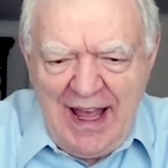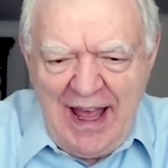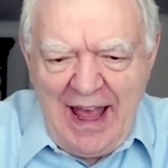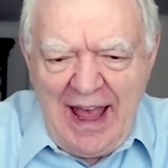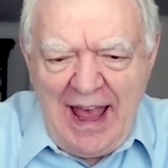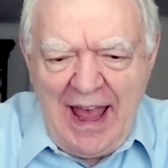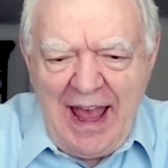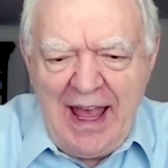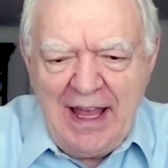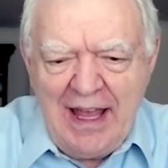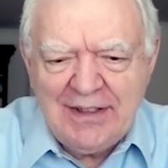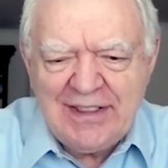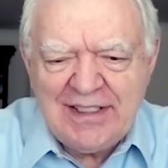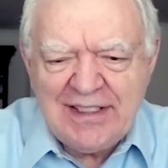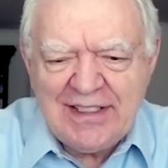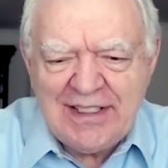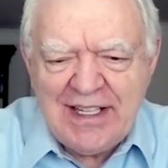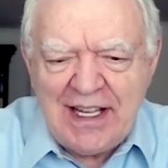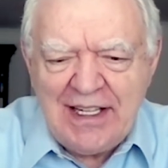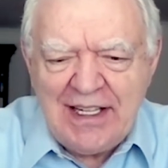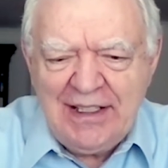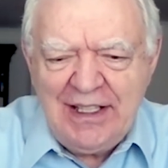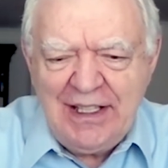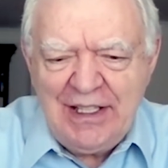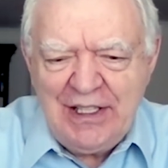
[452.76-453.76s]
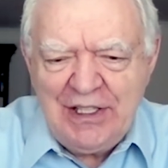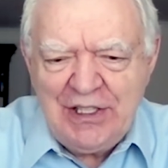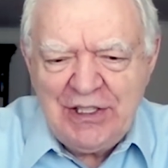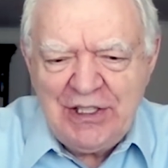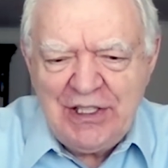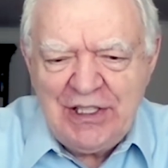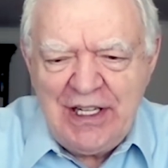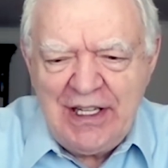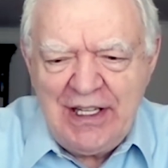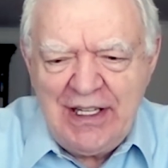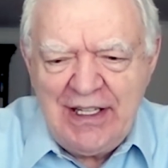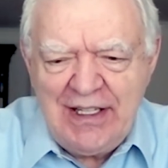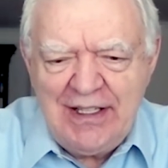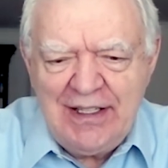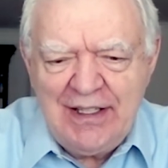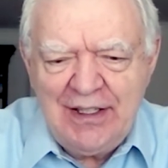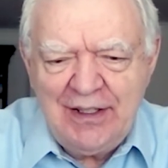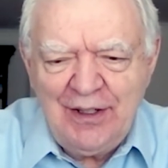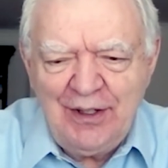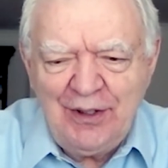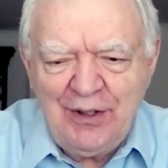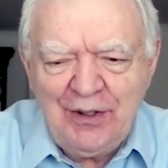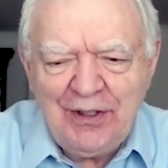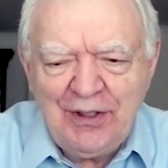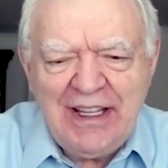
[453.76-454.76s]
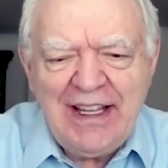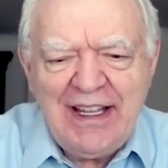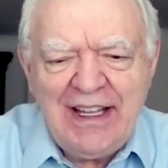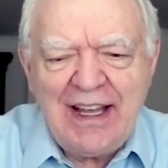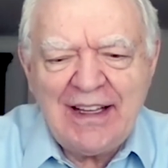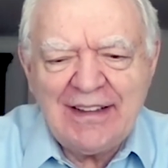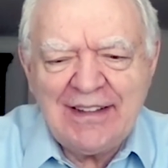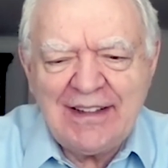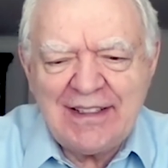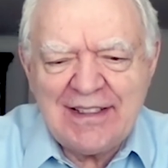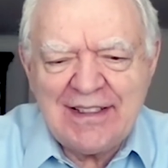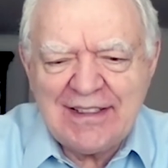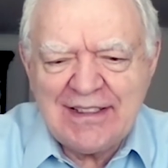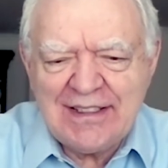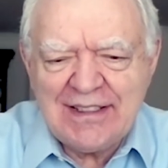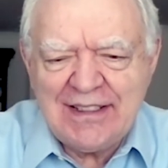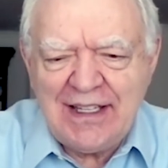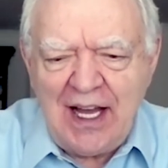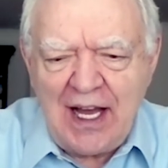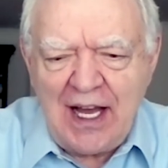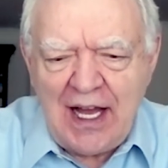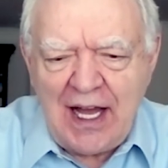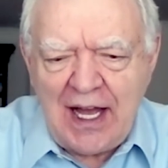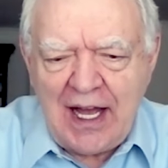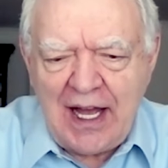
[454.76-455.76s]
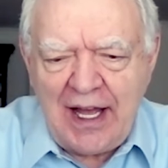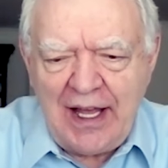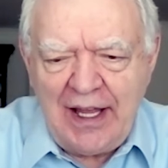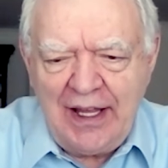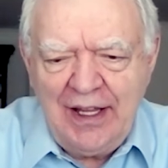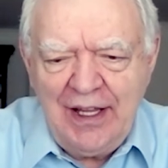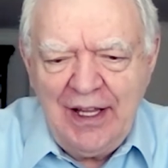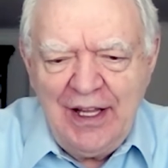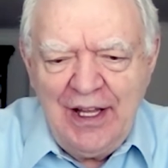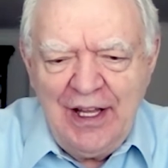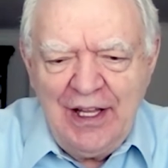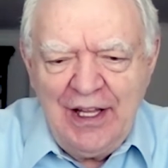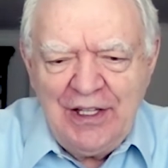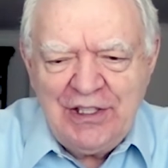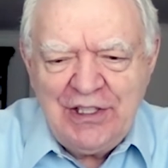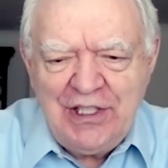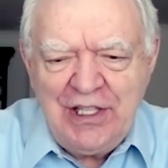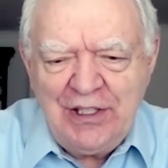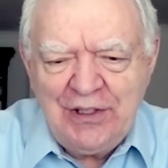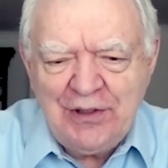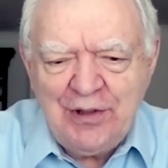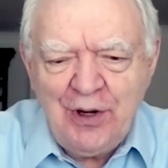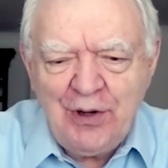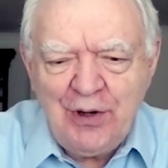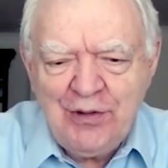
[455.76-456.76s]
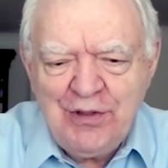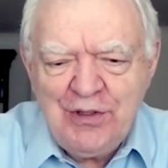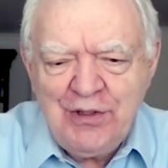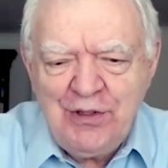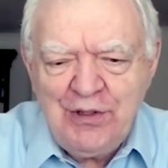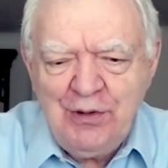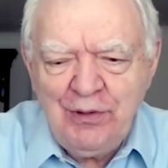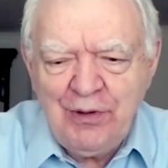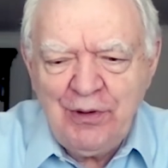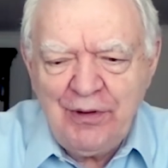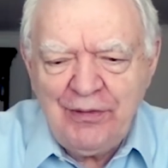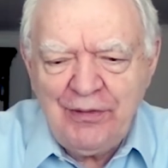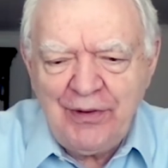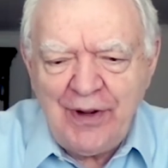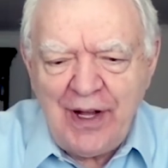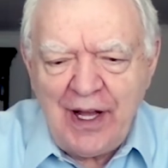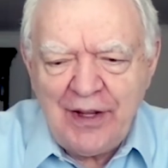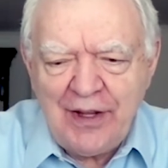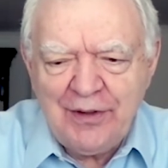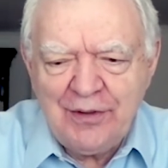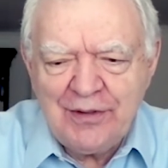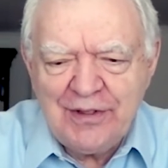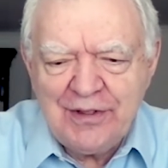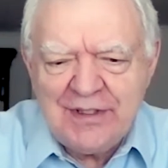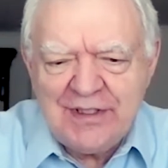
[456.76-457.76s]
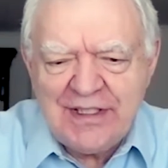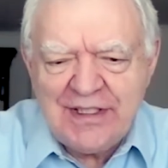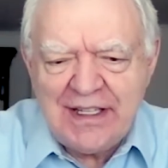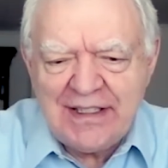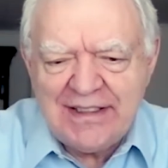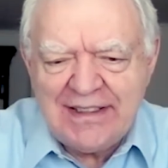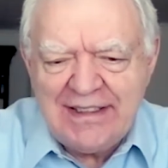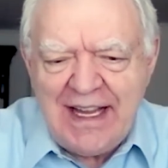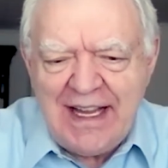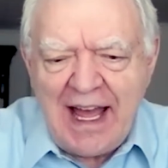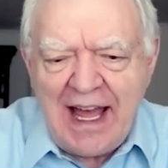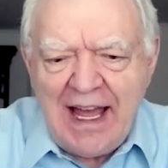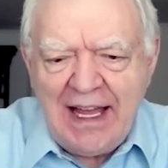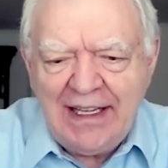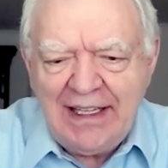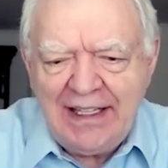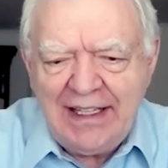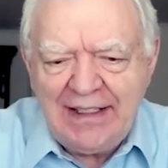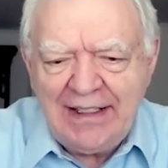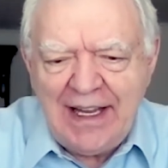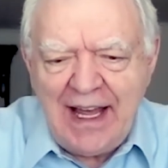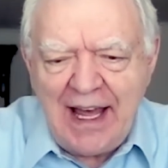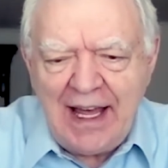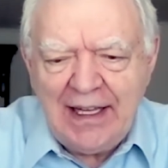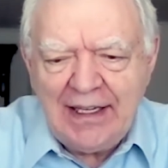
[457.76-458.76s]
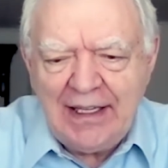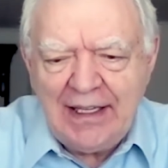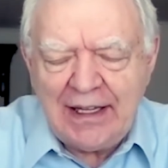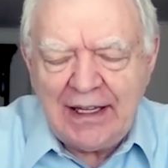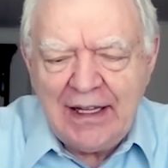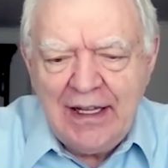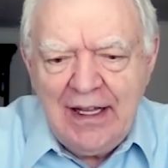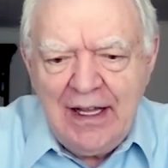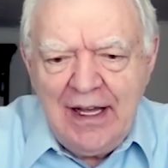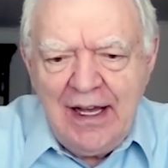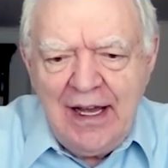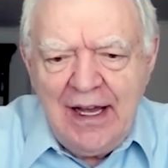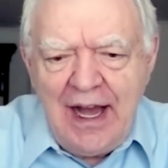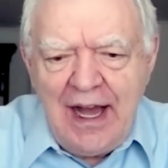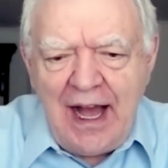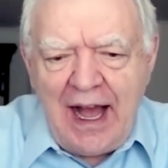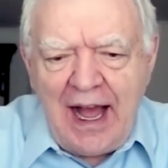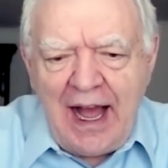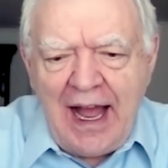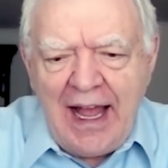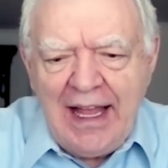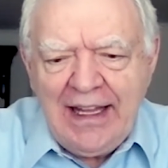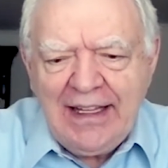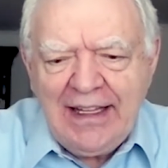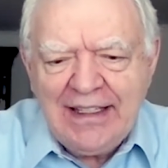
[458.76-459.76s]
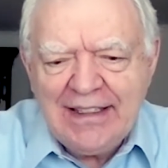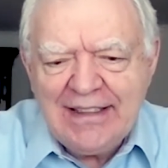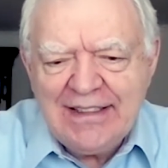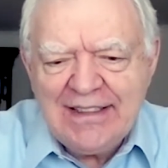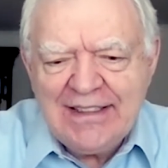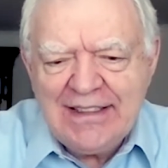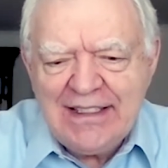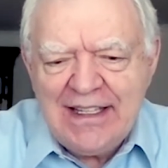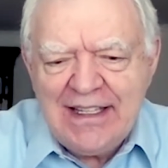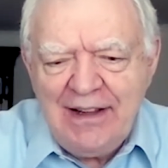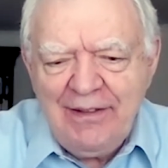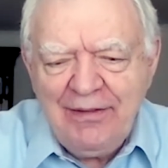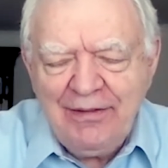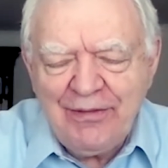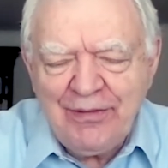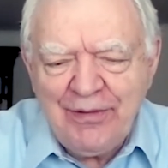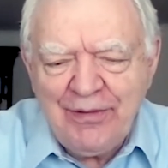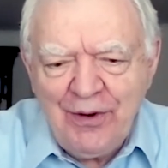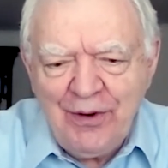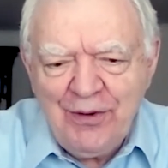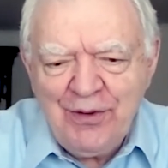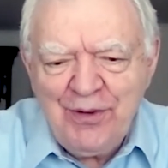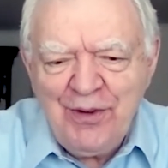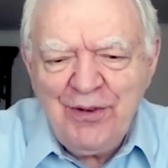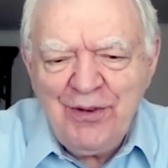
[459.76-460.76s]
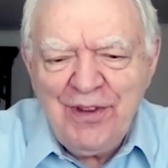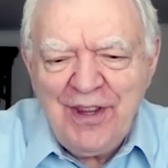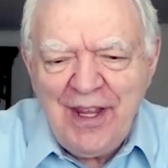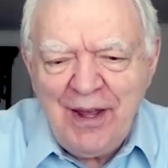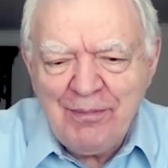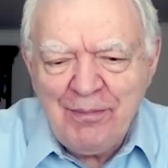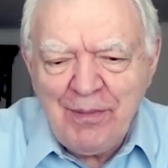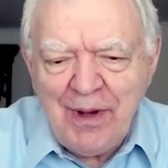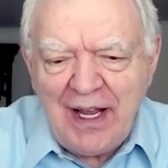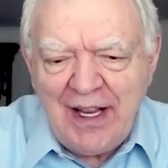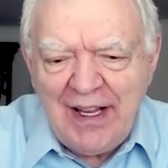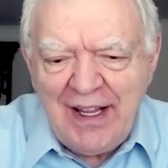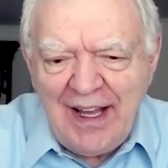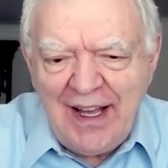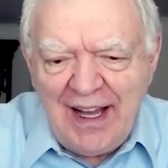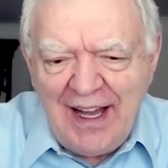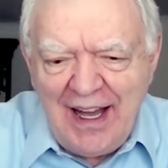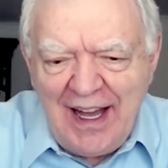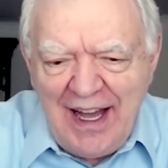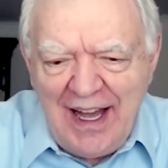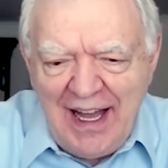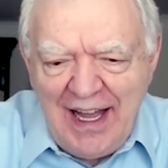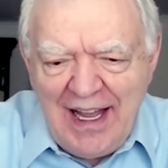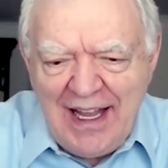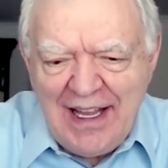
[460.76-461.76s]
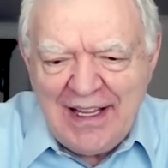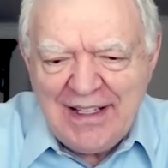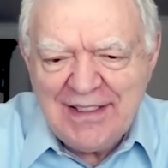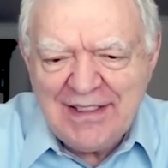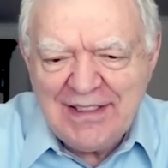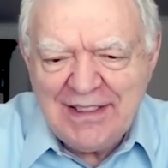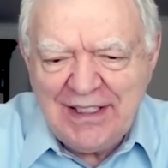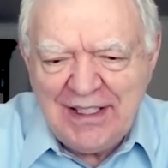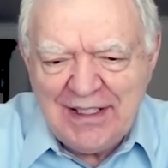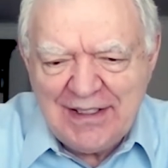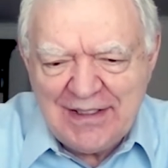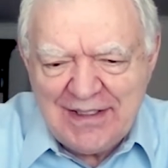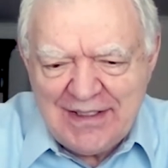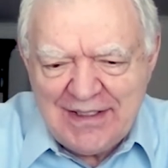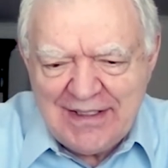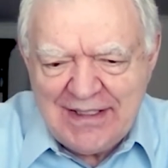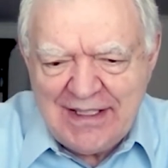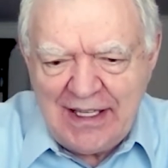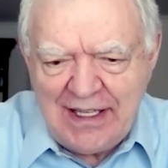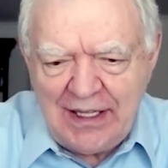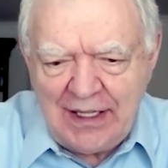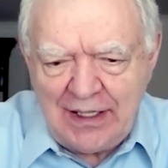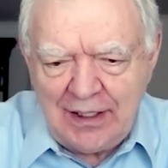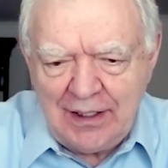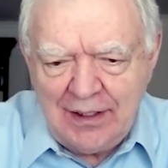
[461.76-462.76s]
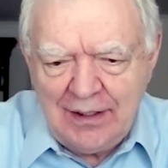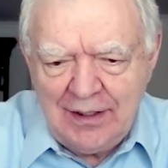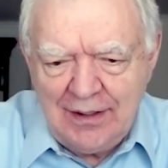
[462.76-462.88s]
And suddenly she, looking at the sky, she turns to her father and says, "Daddy, Daddy, I can see further than my eyes can see."